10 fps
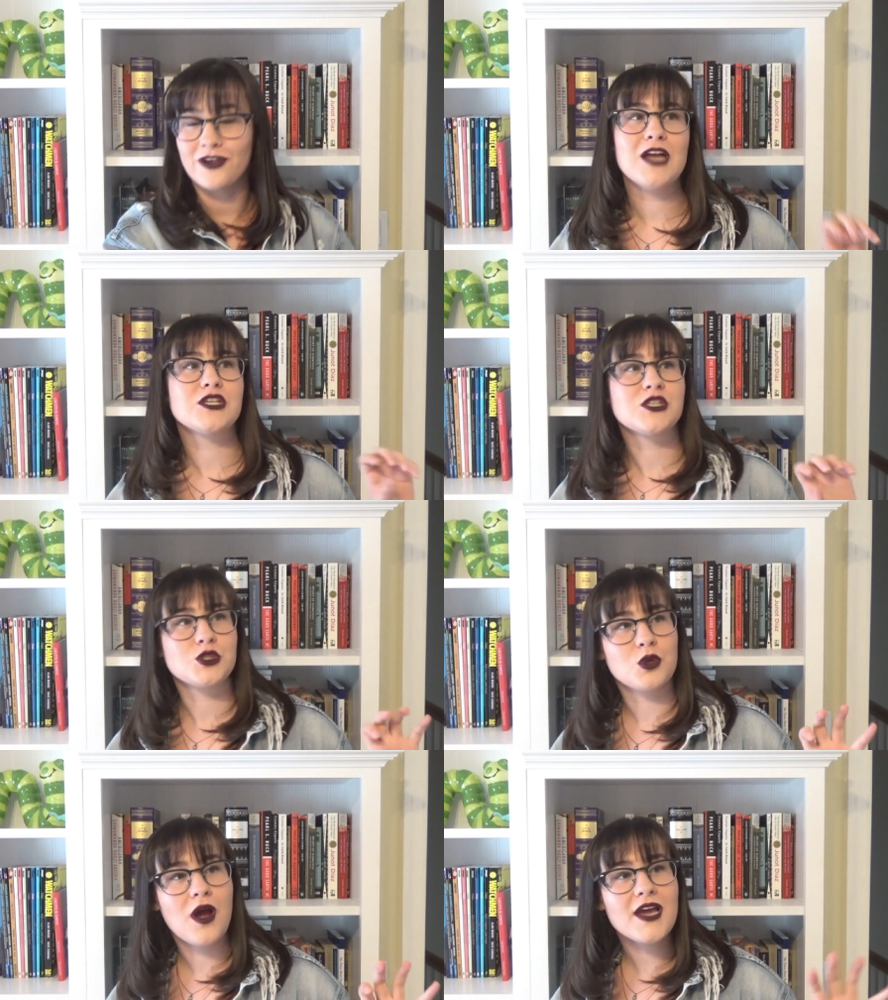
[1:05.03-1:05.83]
I
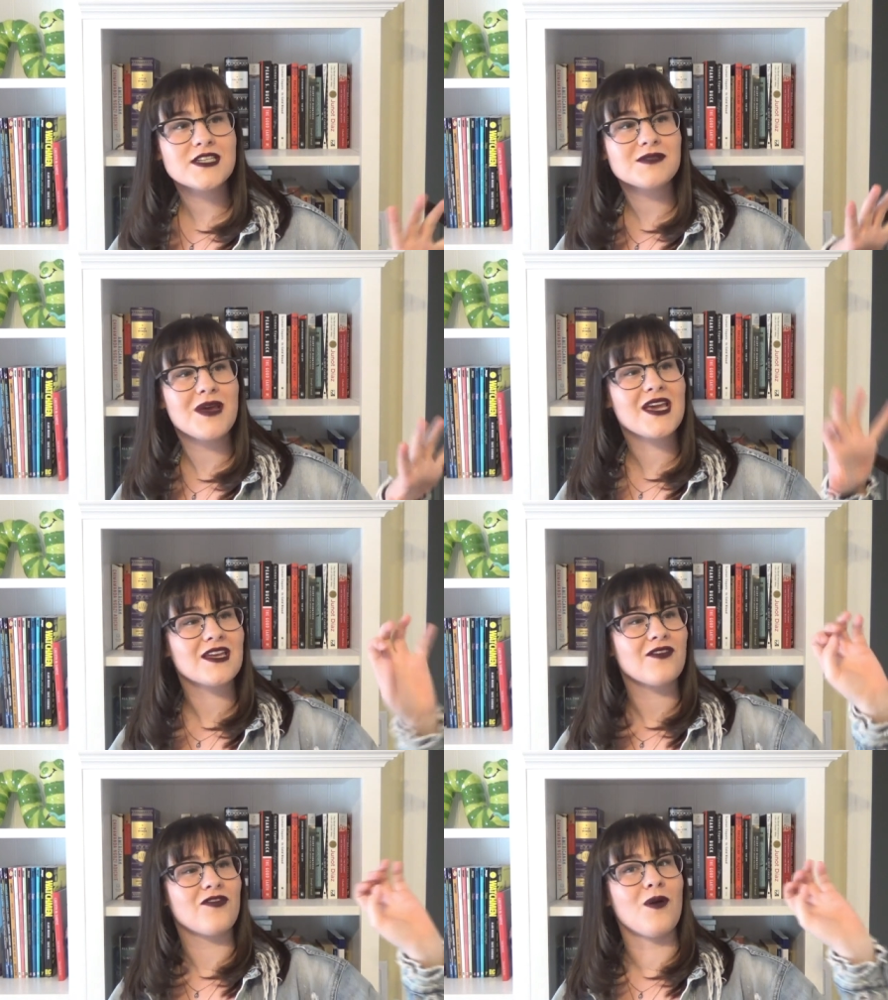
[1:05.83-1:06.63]
tried to make
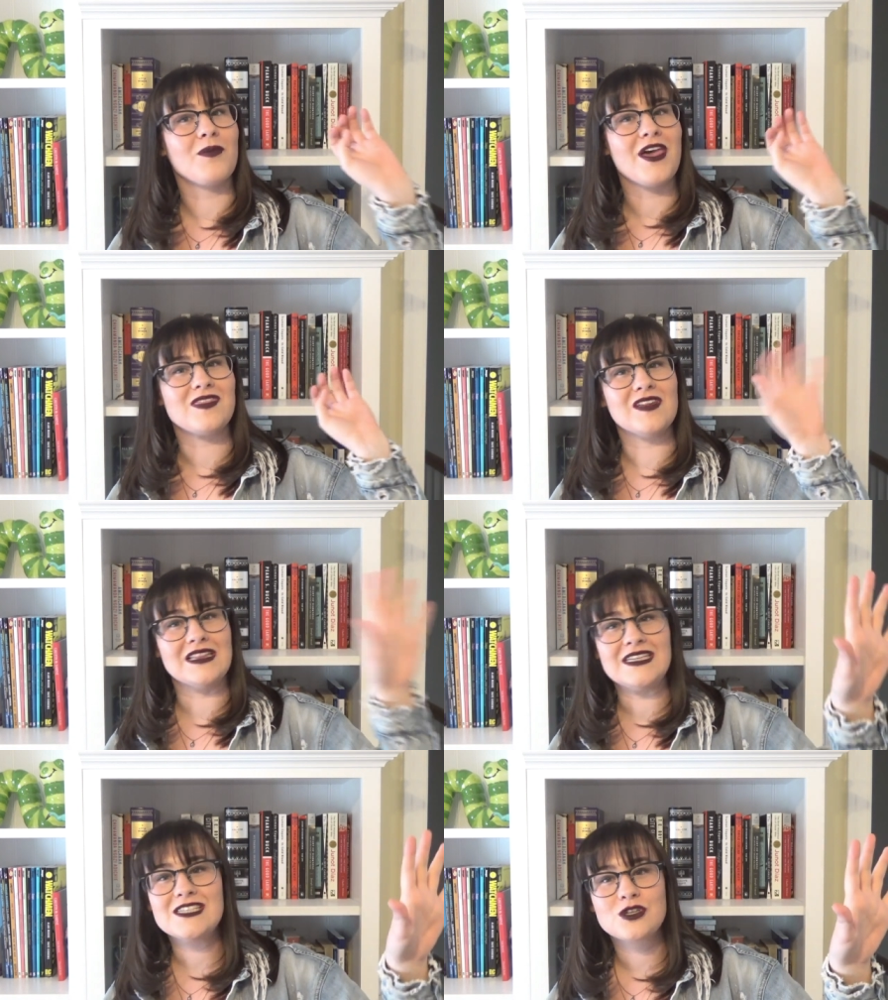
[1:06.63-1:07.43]
it from like the
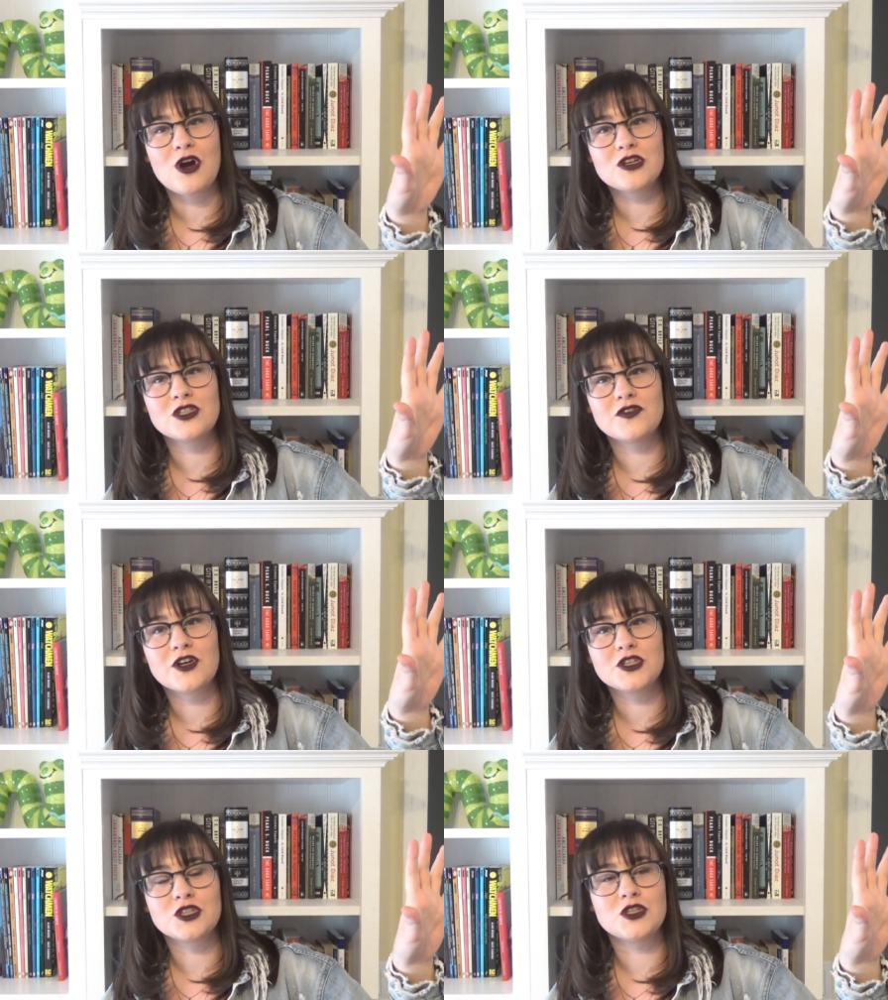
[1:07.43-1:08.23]
least
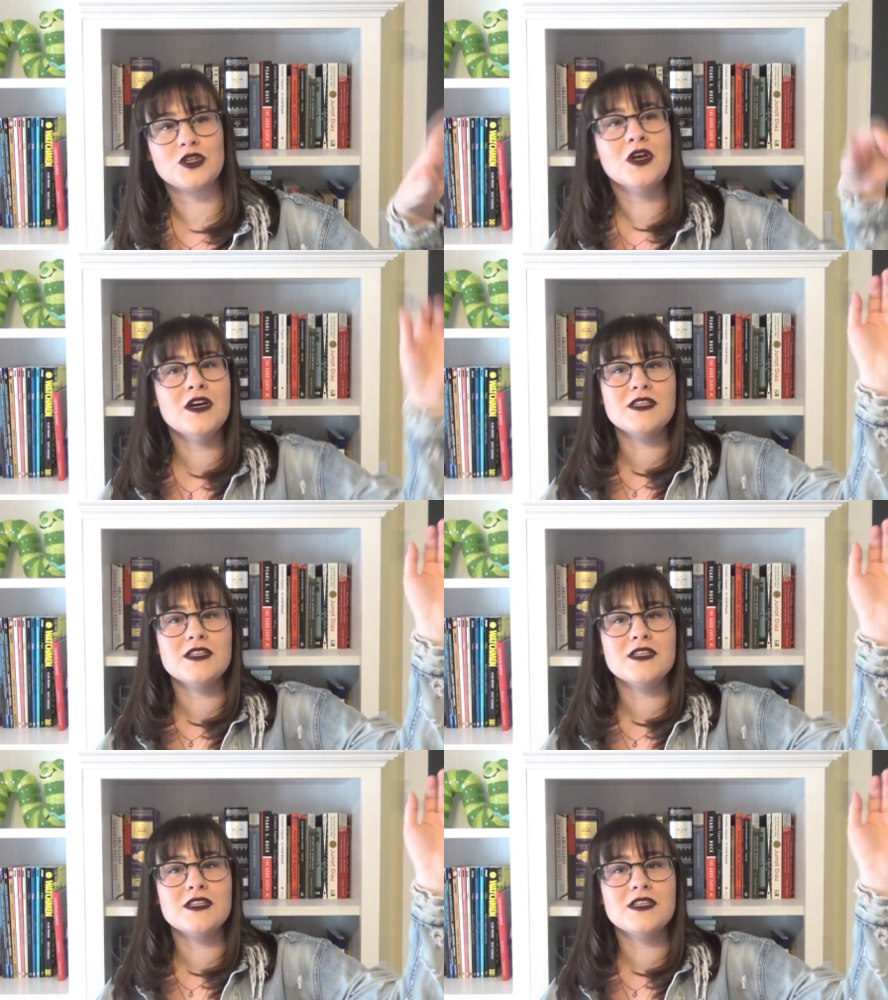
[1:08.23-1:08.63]
controversial